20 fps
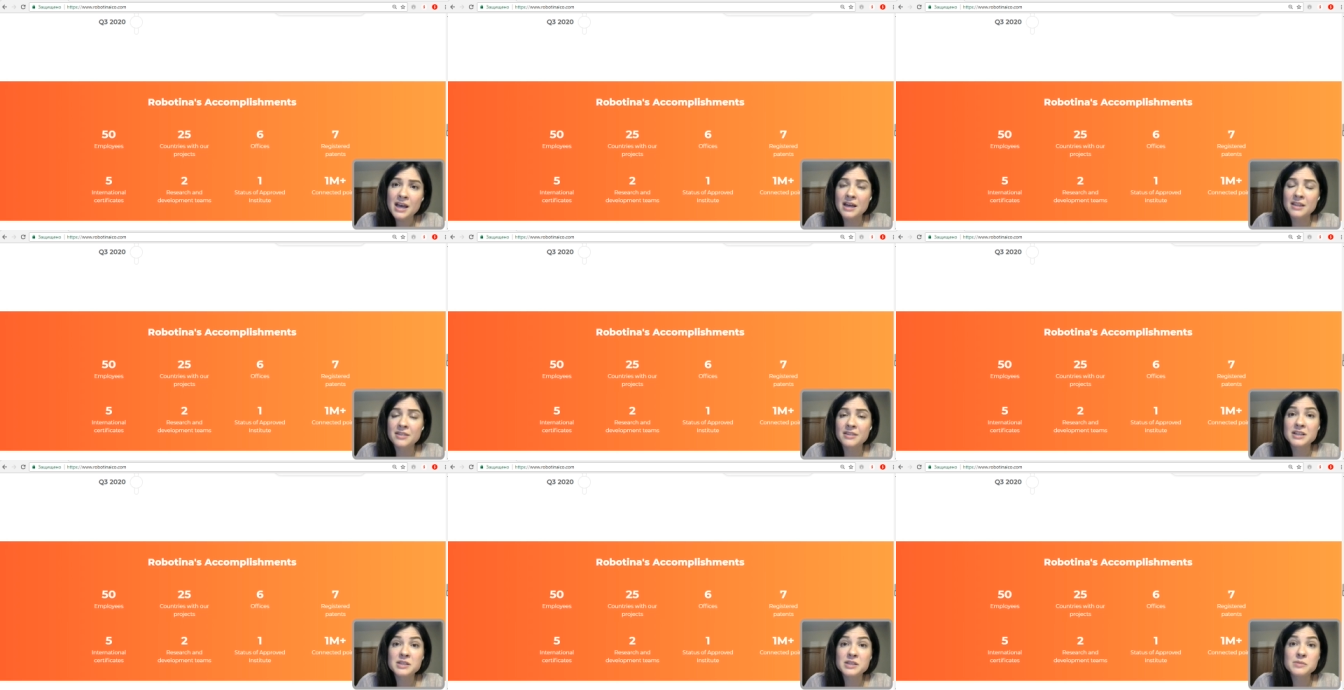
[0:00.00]

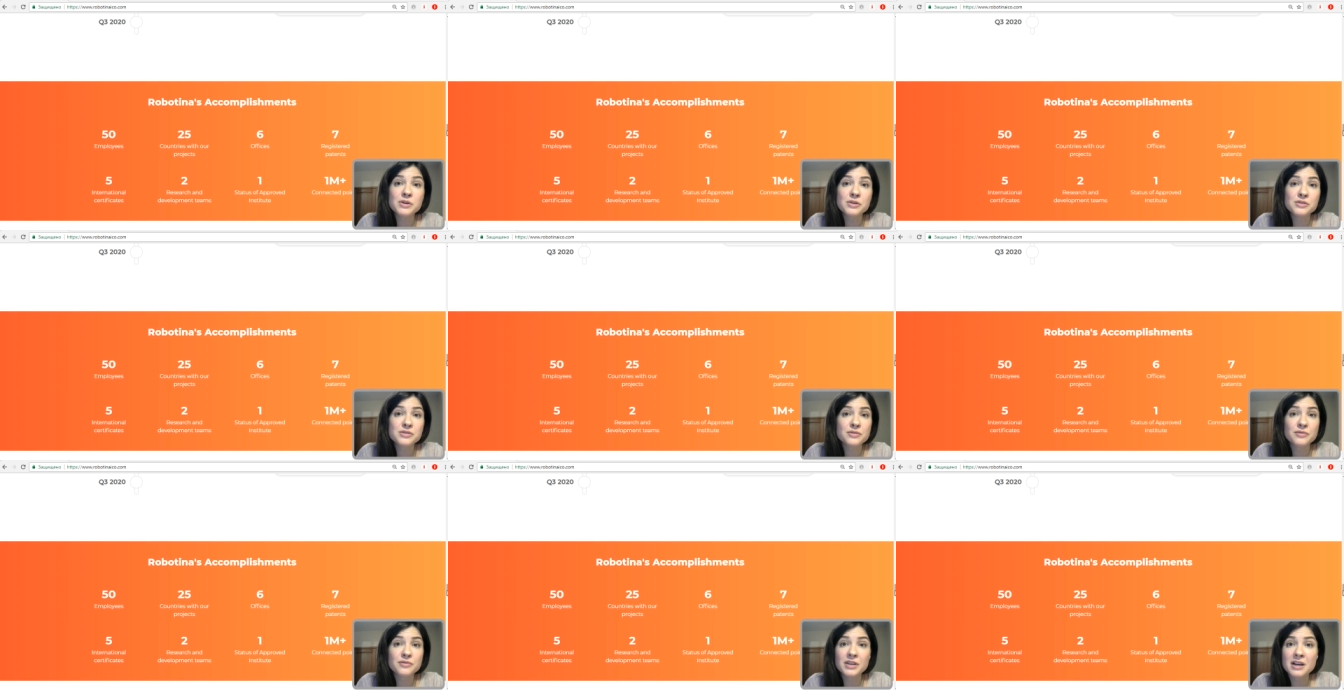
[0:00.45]
and the
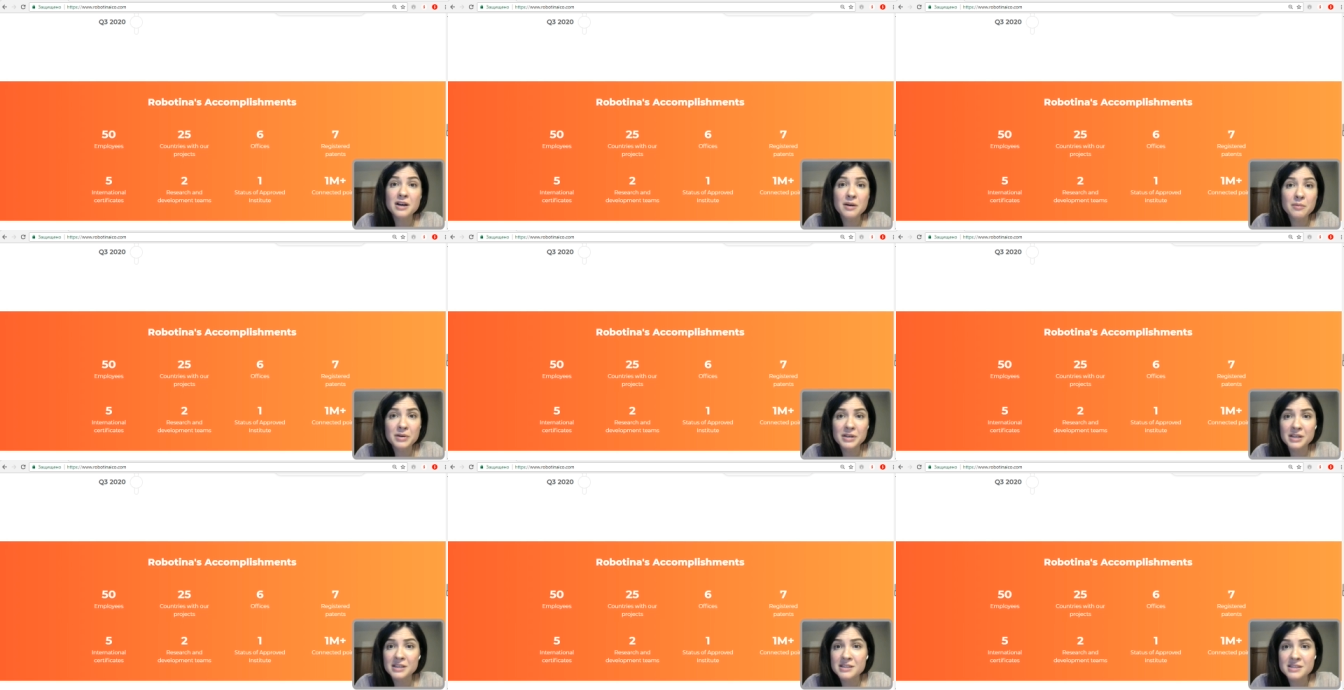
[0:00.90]
experience of the
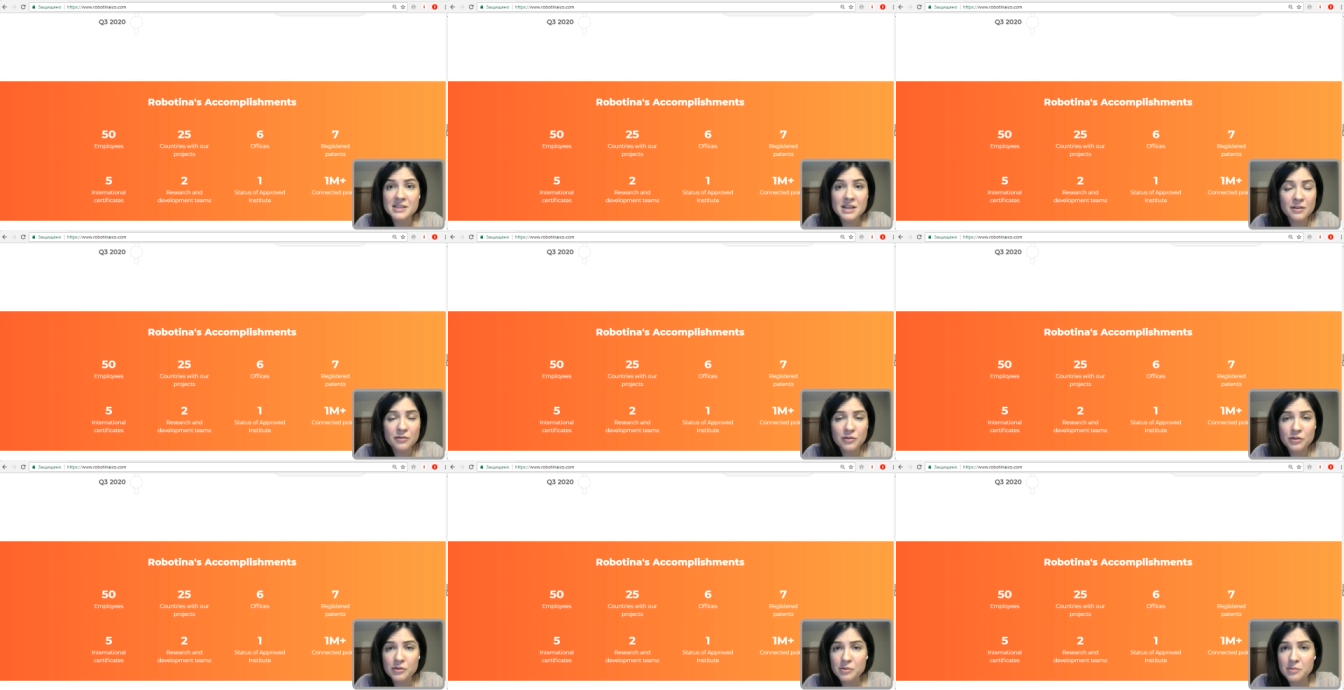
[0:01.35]
company
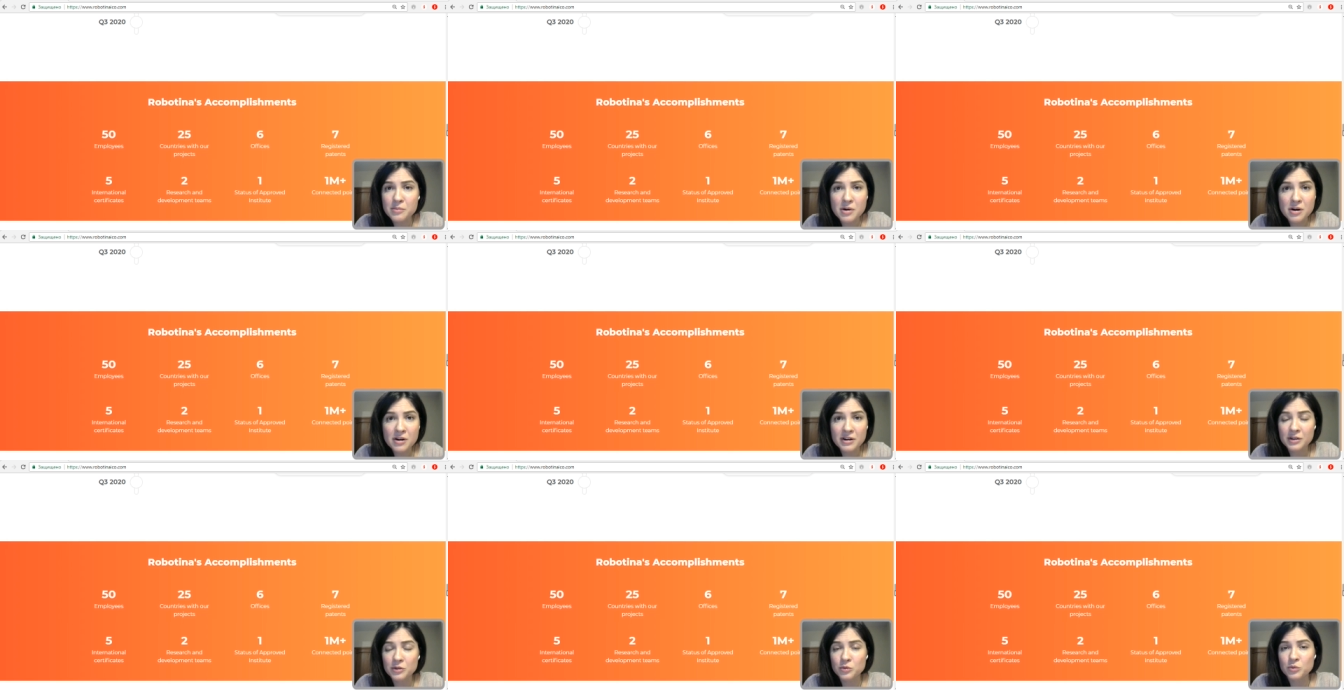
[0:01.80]
itself on the
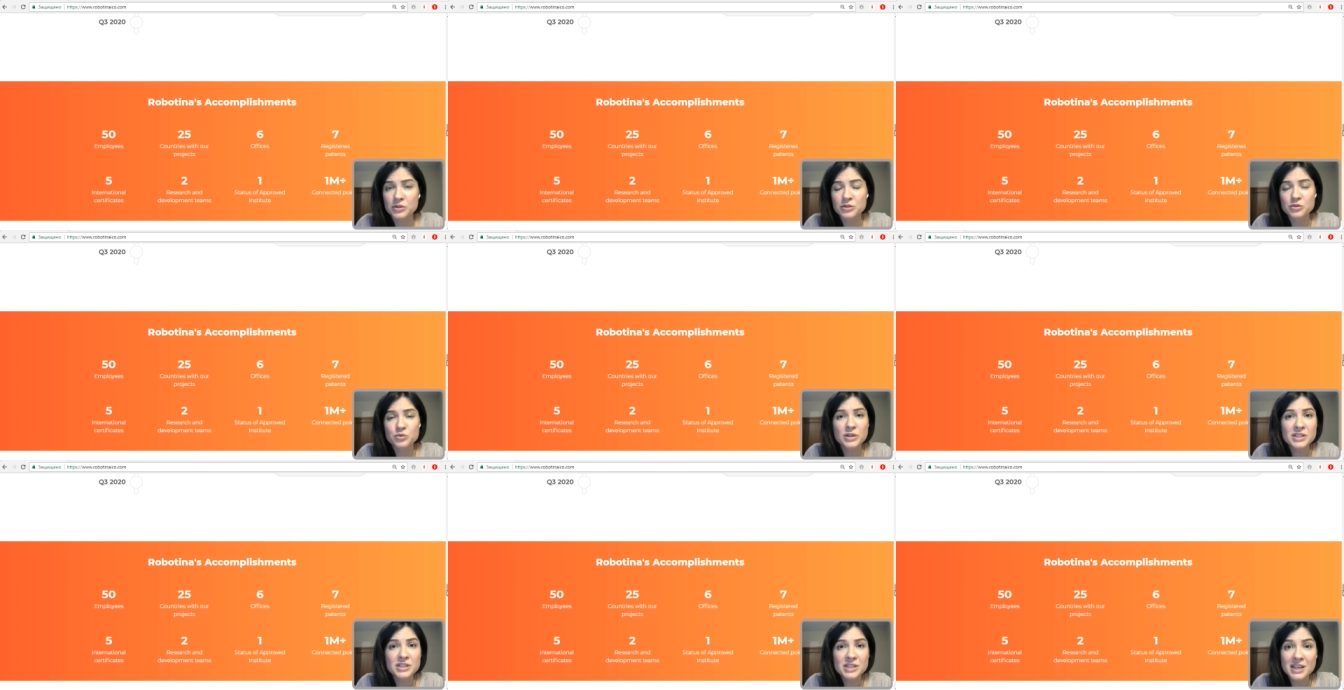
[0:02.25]
market with
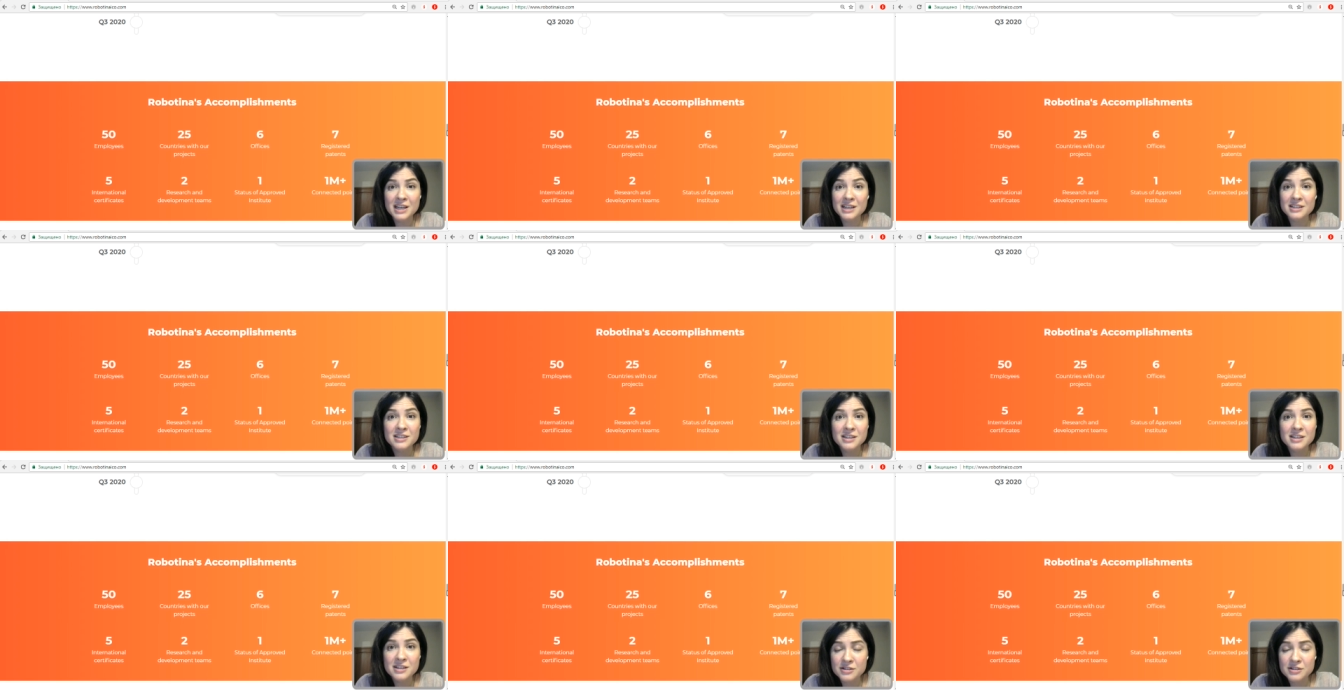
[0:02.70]

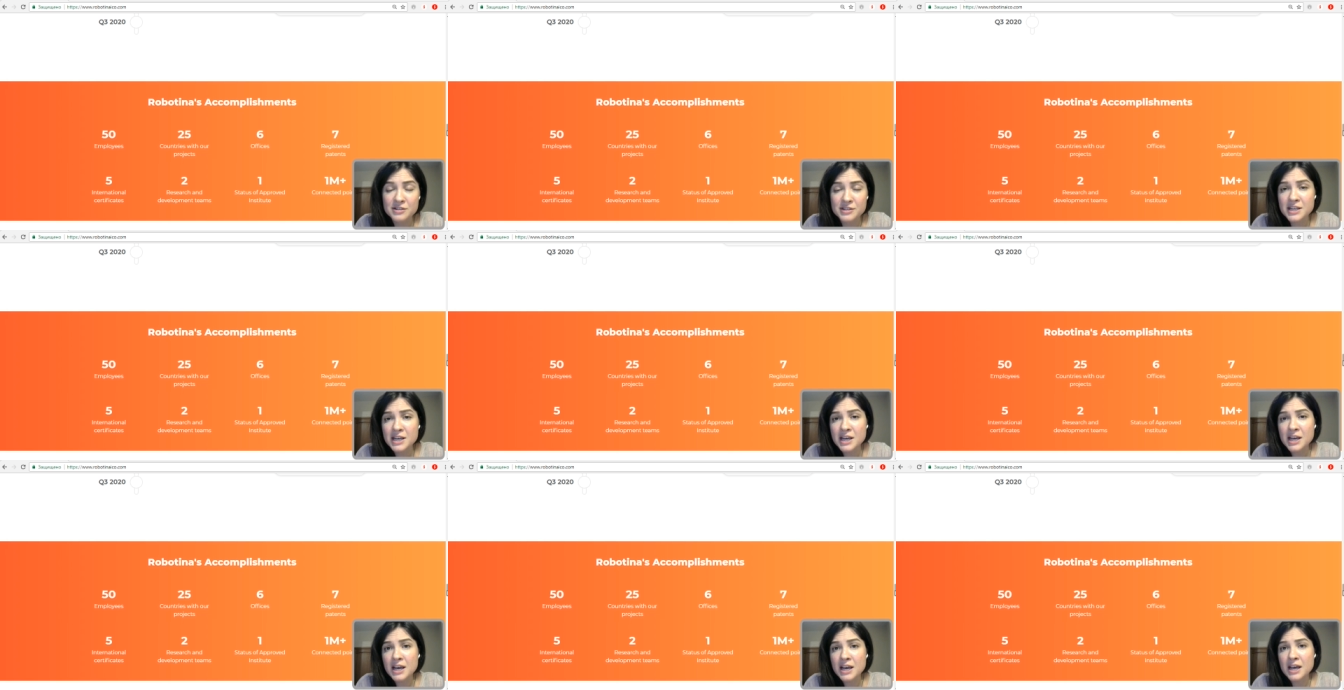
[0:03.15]
28 years.